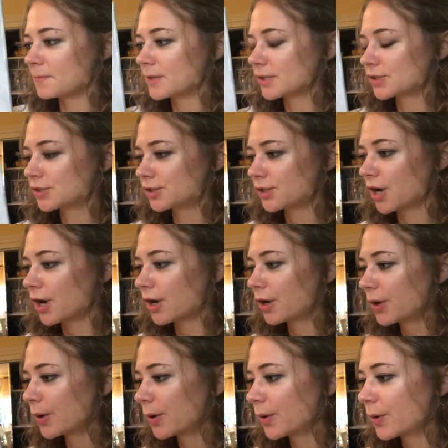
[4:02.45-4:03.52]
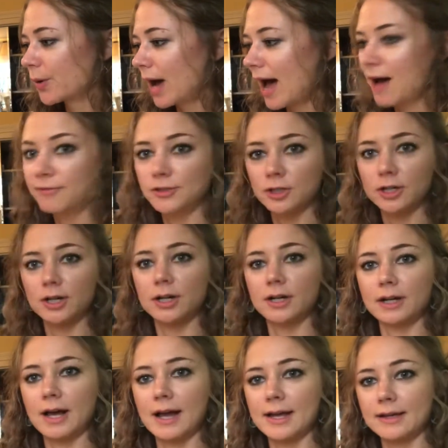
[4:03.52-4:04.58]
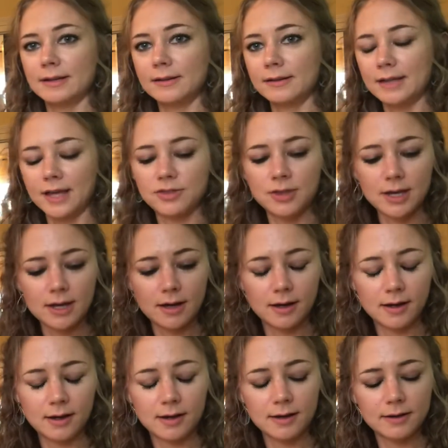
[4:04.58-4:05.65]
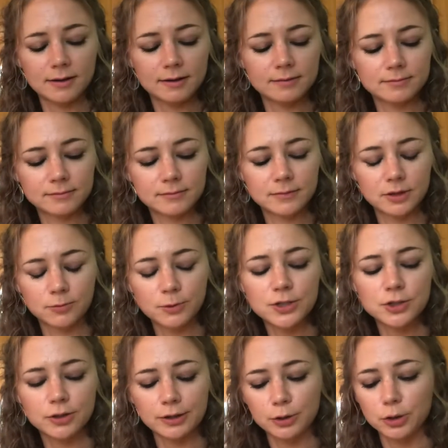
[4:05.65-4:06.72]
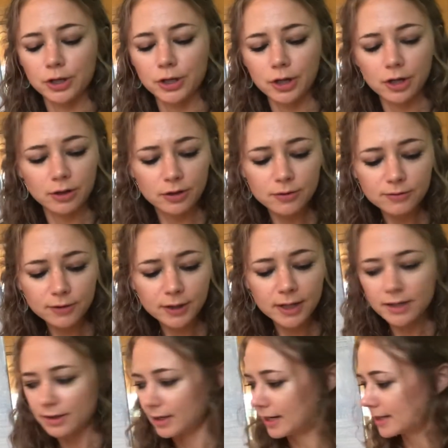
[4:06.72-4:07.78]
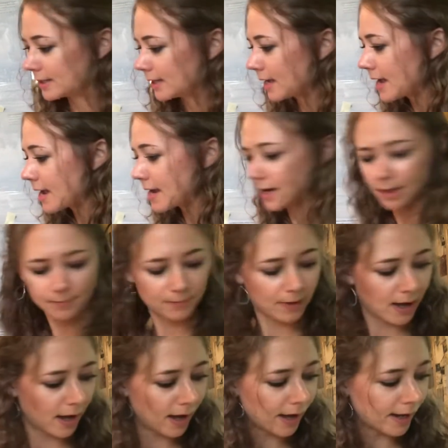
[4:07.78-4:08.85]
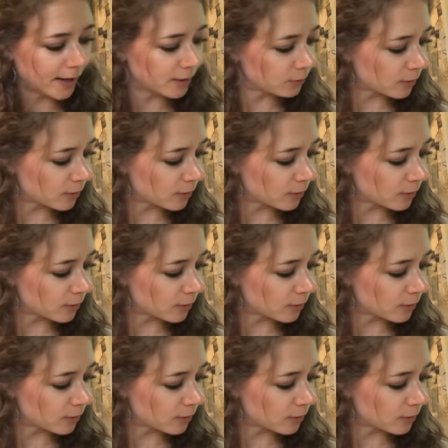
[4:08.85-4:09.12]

So after I get the wintergreen oil all over it, then I take my,